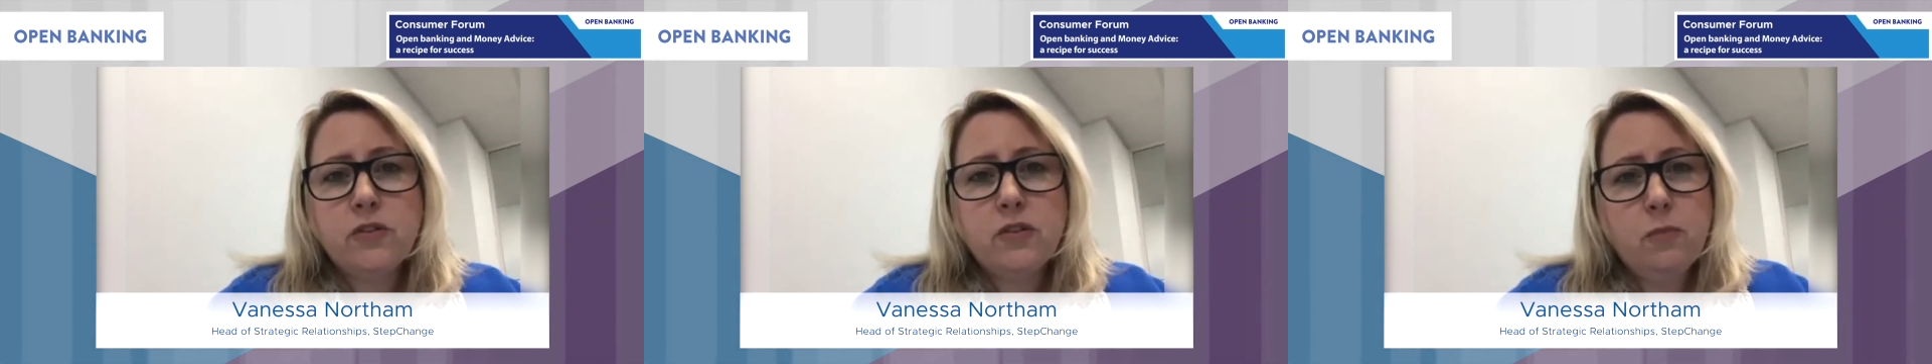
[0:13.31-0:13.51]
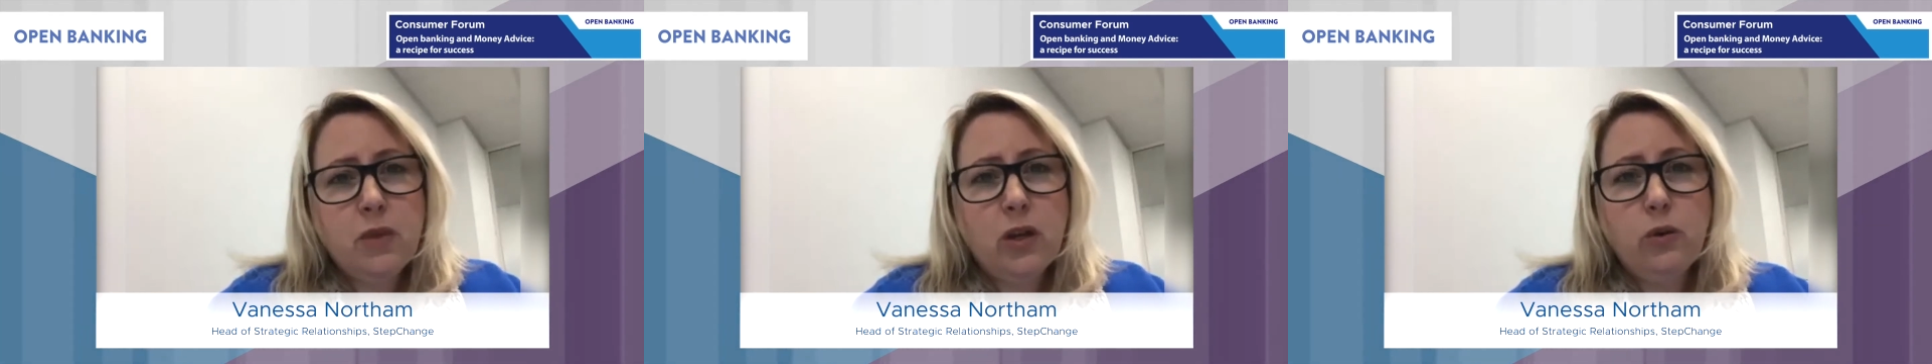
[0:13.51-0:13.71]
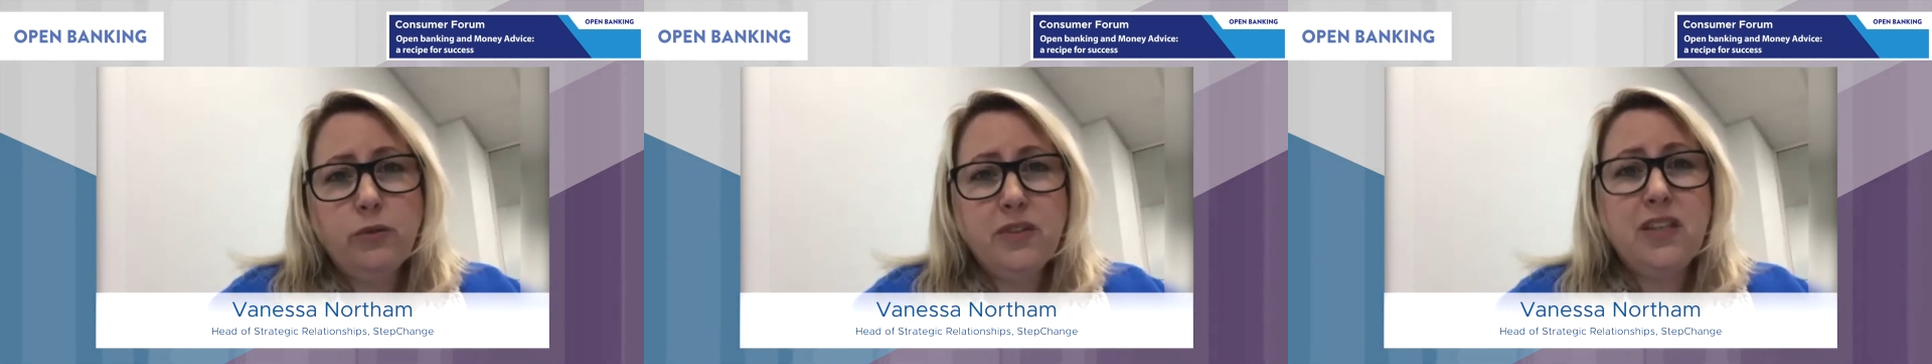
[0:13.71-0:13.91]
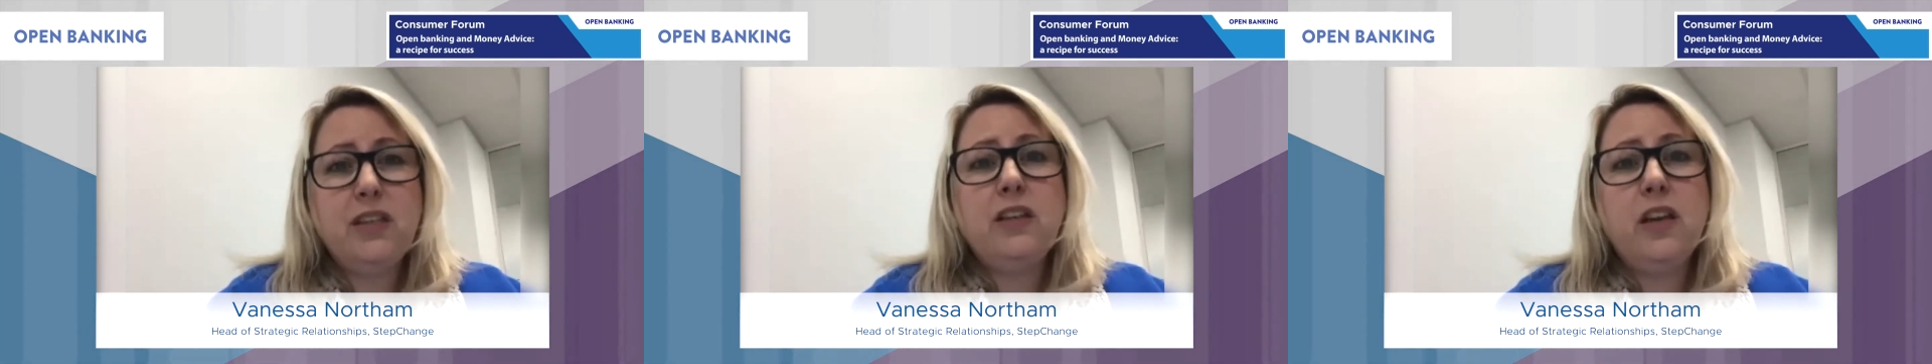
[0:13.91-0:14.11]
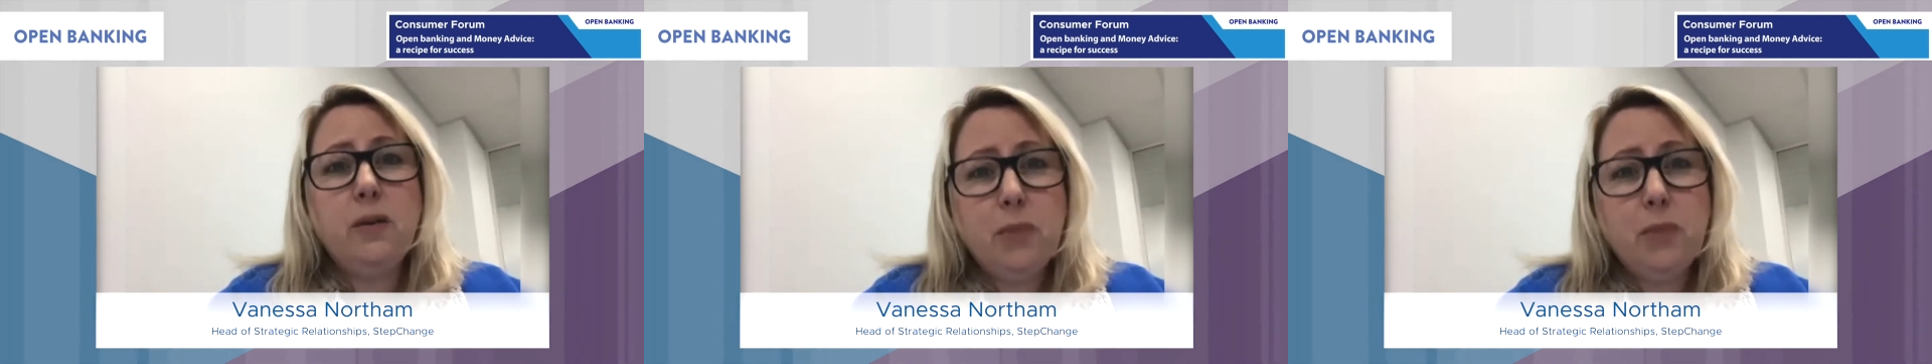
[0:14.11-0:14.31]
on something called an
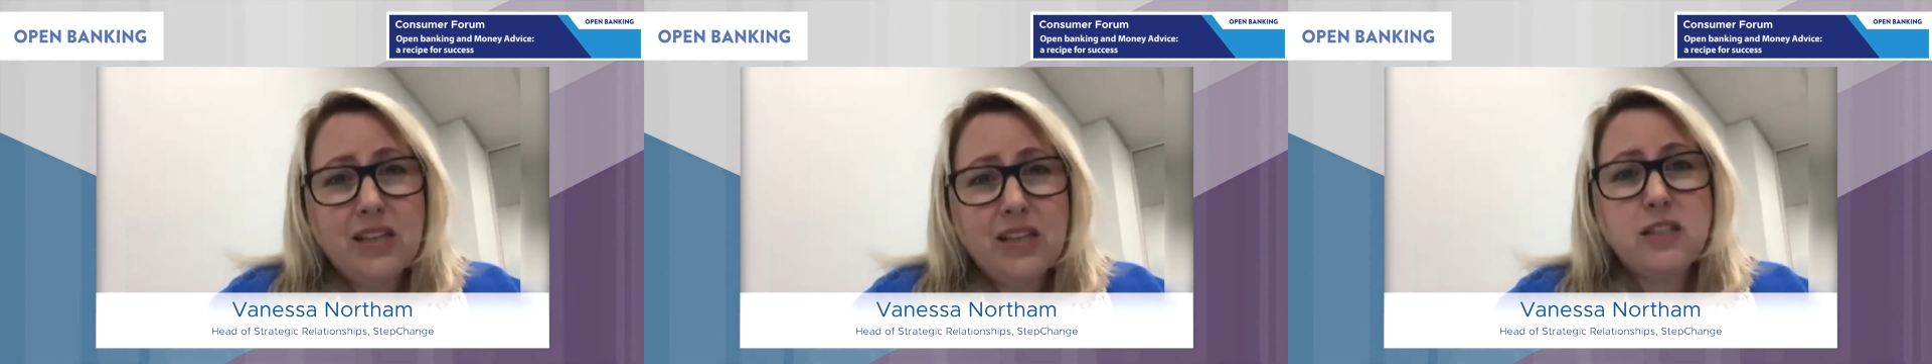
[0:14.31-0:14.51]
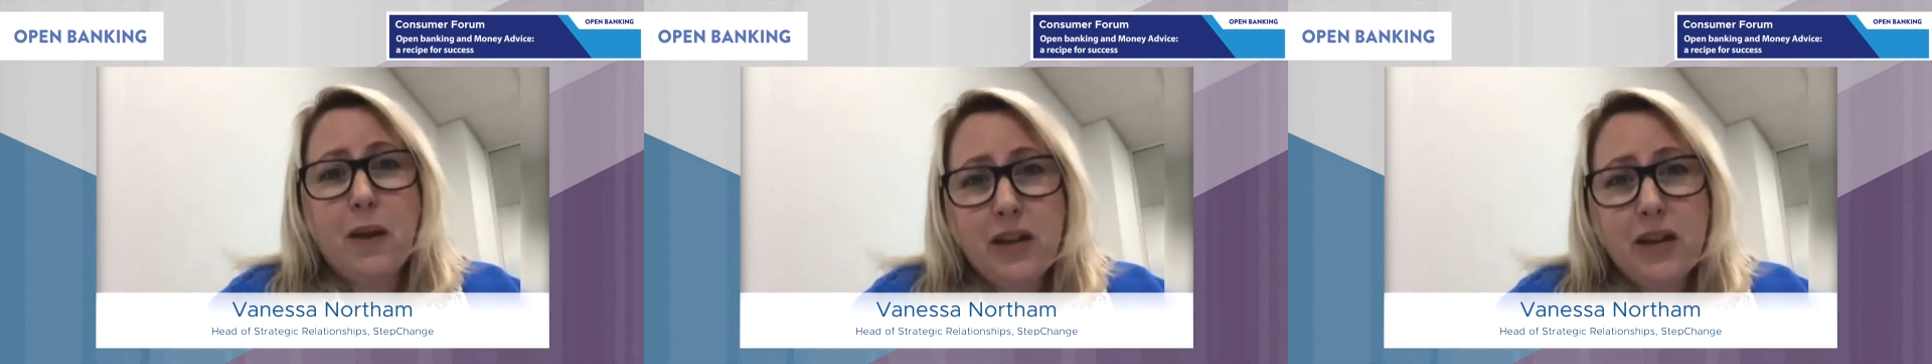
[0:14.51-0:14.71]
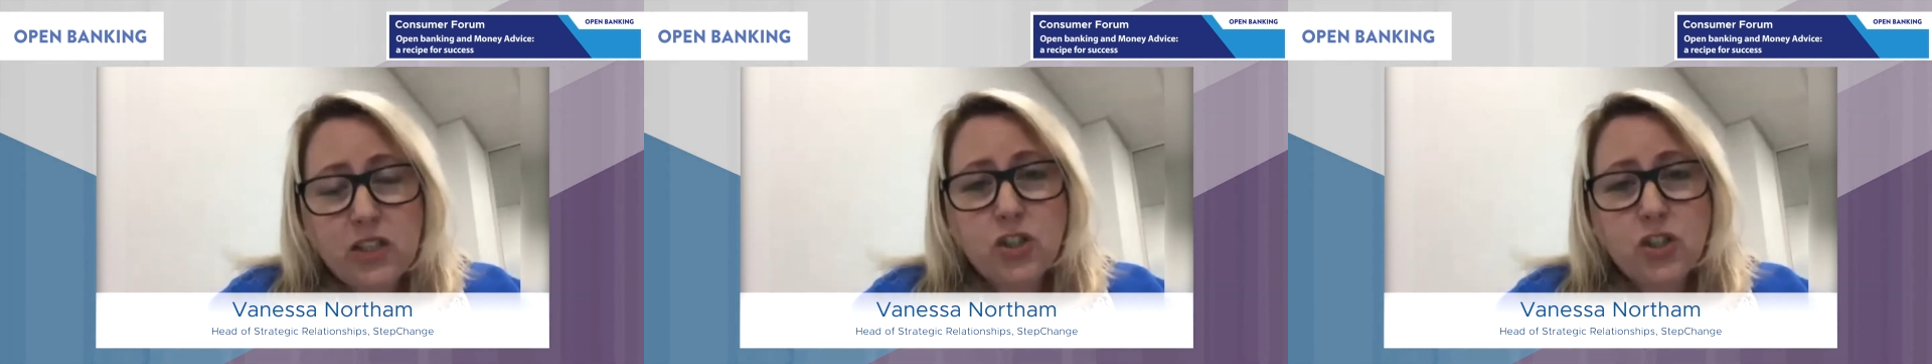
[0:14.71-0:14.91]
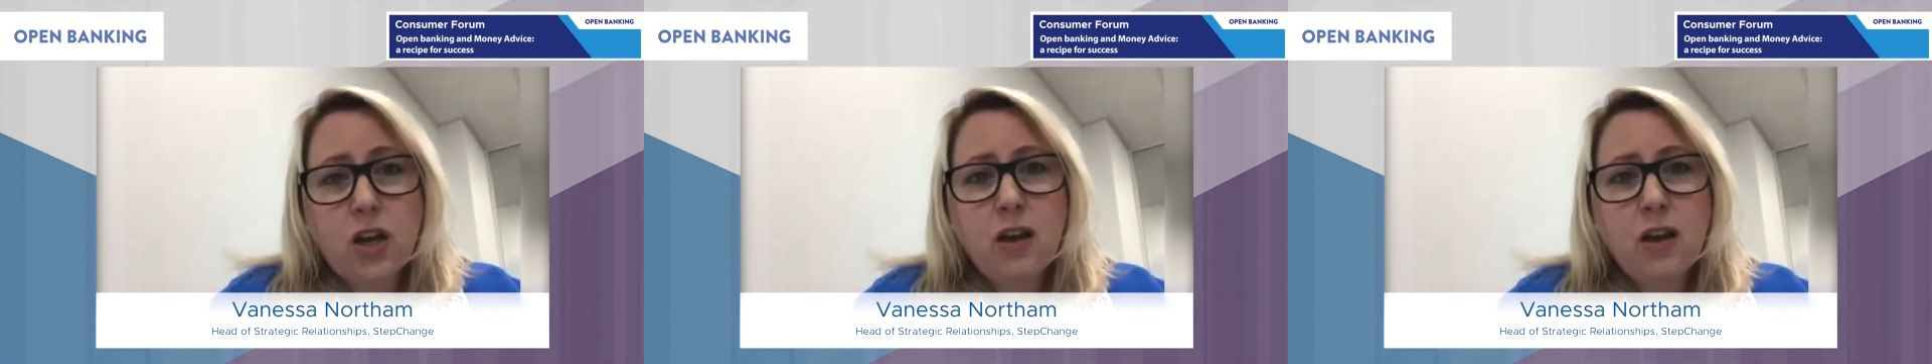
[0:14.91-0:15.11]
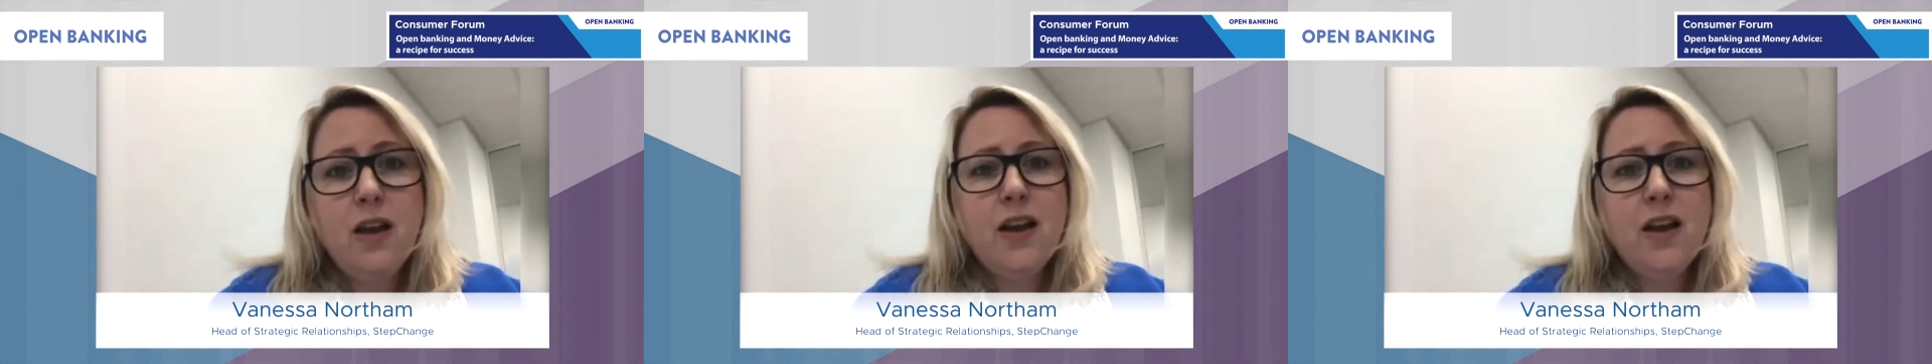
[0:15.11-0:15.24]
income and expenditure.